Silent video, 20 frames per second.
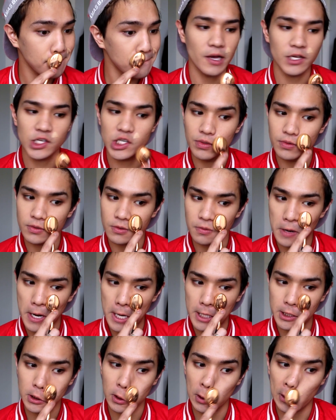Uh, she was
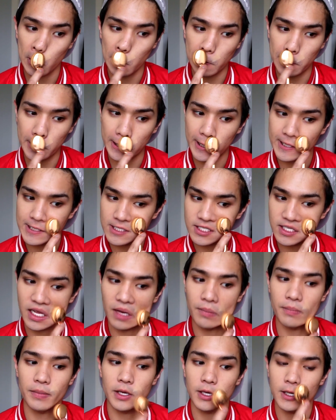right, totally
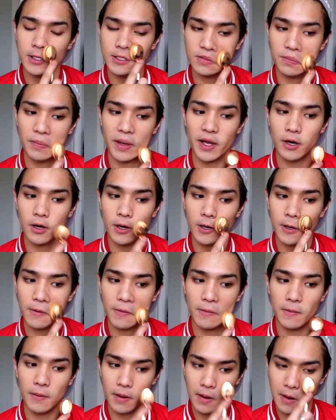stamping is better,